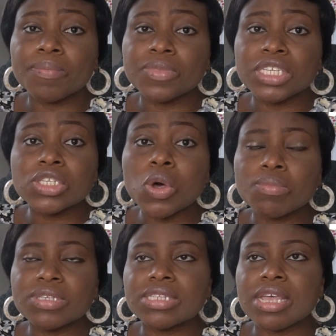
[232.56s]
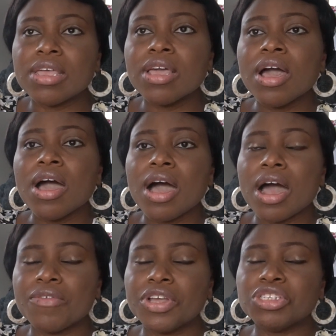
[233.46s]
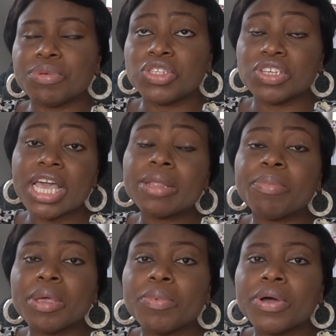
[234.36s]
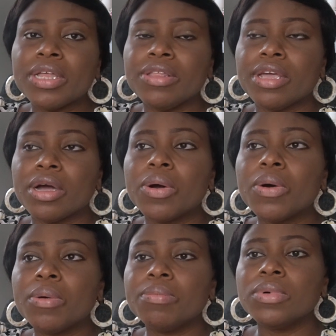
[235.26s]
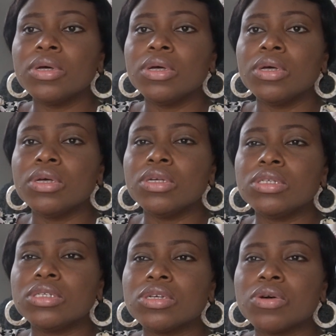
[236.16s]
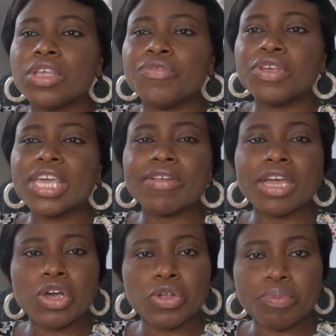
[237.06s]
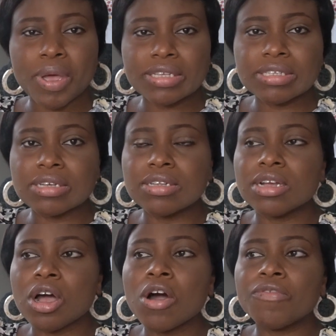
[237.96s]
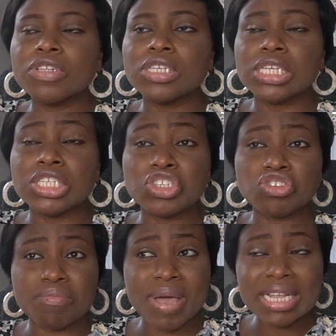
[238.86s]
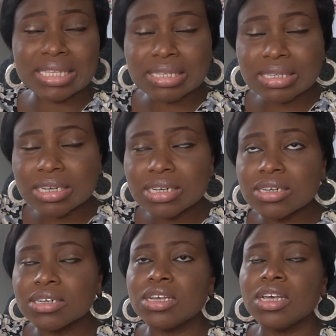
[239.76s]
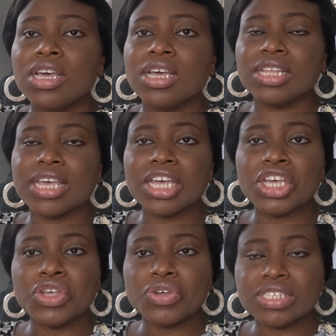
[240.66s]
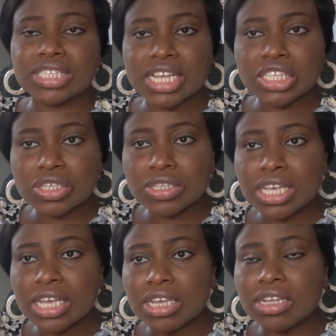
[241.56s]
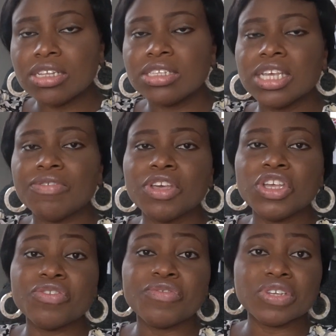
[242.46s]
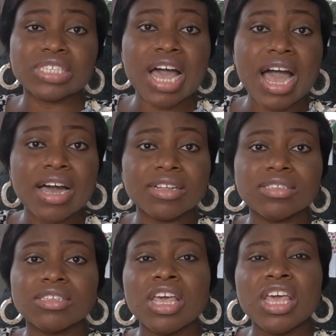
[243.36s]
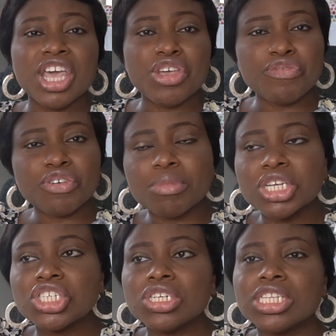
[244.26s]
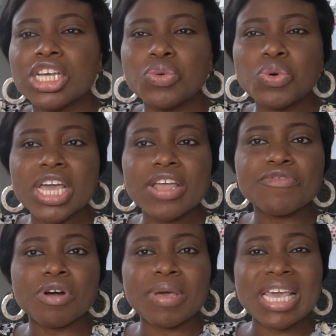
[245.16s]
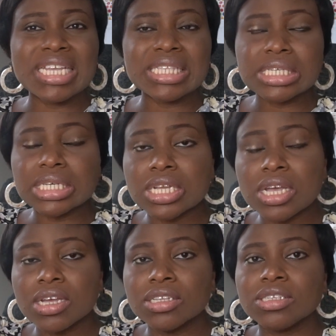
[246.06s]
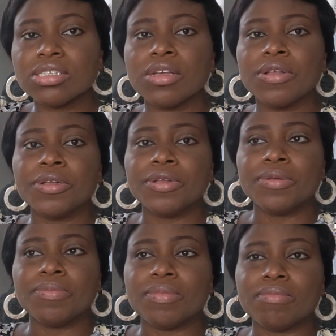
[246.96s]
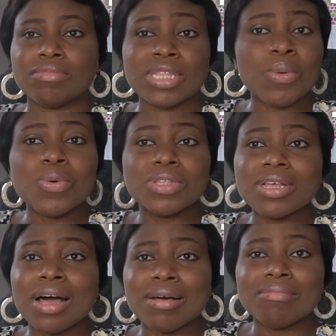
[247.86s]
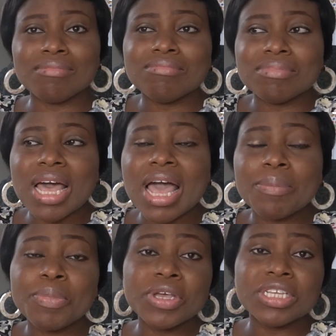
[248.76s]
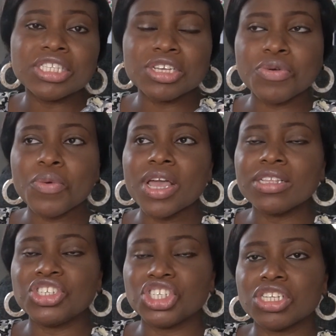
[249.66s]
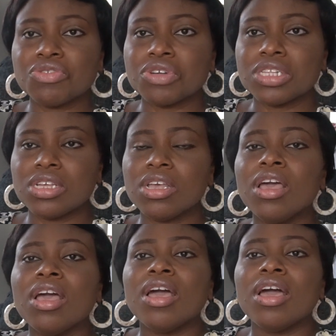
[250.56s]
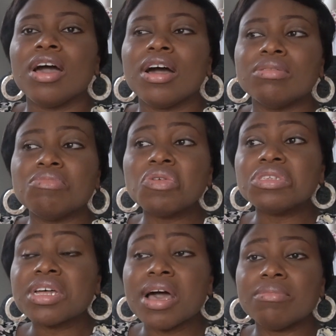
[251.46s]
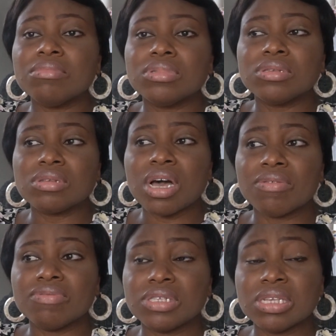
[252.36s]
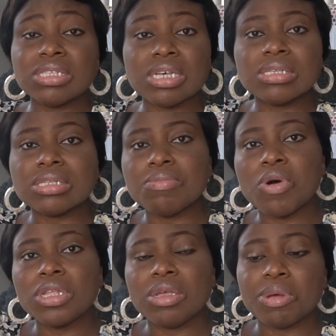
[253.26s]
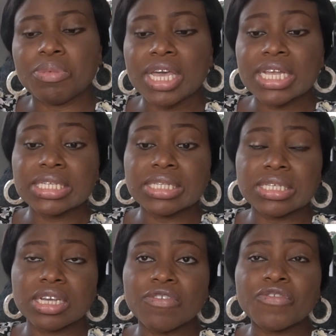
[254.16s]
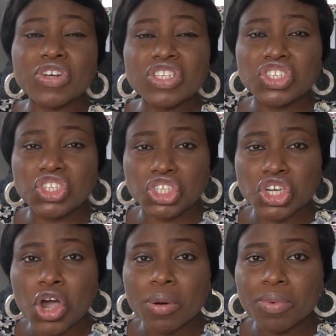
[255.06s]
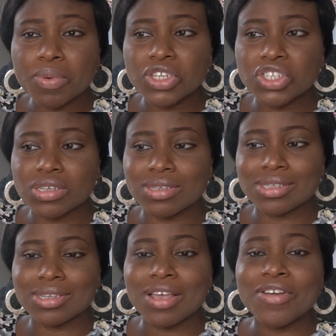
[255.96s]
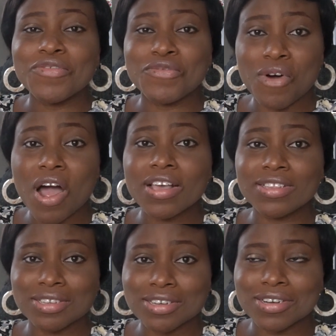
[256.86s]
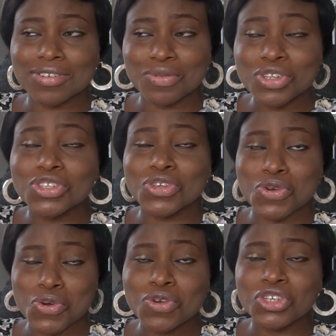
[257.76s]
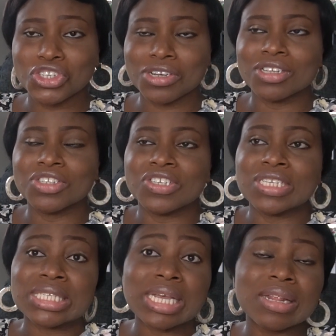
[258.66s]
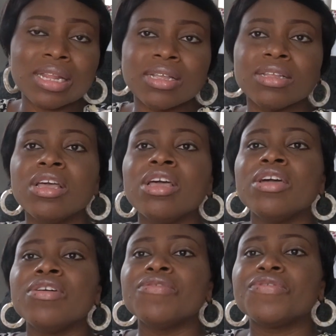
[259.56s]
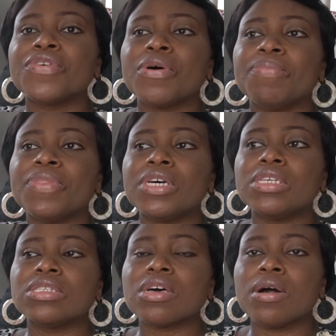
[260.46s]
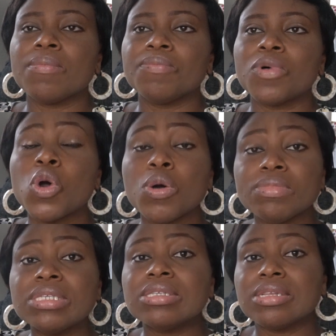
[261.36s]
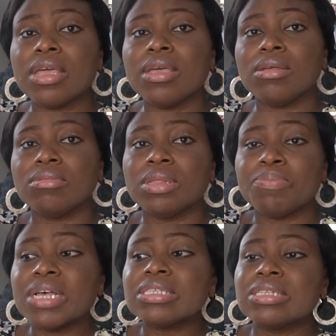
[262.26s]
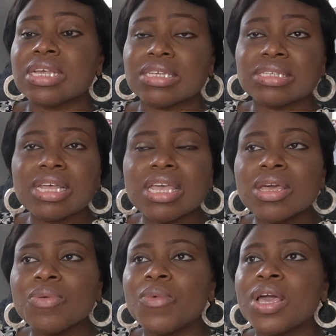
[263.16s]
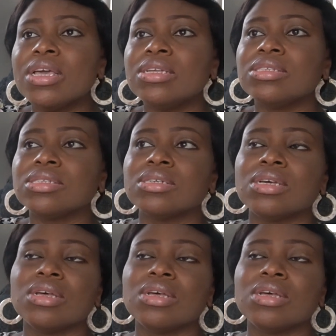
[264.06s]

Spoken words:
this homestay arrangement, to get people in their home. So if you get a good person, they're often instrumental in getting you settled in, giving you first-hand information that you won't get from internet, that would help you integrate generally. And most times I've seen testimony, people getting their first job, which is vital, which is crucial to your settling from this homestay. The person they are staying with,